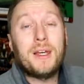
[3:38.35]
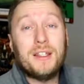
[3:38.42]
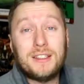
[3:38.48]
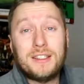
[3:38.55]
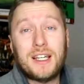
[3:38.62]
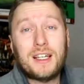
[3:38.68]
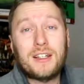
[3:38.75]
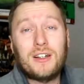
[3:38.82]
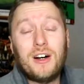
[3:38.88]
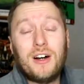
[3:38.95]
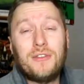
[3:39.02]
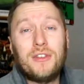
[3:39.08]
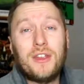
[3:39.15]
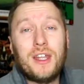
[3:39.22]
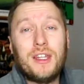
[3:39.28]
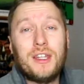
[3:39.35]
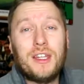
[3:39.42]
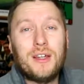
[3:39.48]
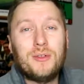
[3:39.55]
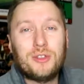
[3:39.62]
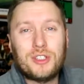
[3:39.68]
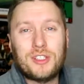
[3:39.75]
In the second half
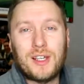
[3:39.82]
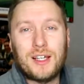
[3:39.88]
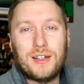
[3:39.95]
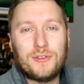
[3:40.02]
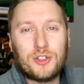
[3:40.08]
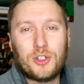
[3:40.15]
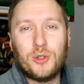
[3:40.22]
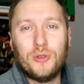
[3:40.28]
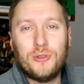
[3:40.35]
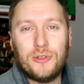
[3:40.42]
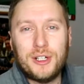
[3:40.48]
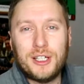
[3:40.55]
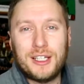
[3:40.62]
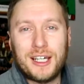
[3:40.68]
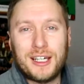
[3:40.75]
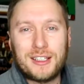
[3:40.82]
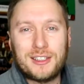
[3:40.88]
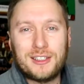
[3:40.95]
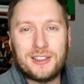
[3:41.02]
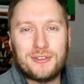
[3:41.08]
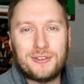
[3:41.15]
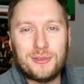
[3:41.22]
then, it was a tale of two free
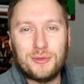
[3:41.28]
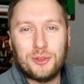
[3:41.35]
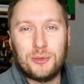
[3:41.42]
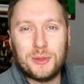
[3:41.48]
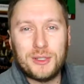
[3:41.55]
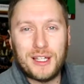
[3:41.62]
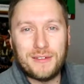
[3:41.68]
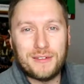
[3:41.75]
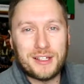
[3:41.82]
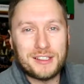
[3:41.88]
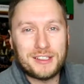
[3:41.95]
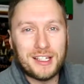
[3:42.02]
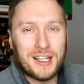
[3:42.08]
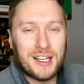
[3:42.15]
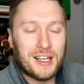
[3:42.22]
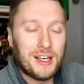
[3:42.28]
kicks from Ruben Neves.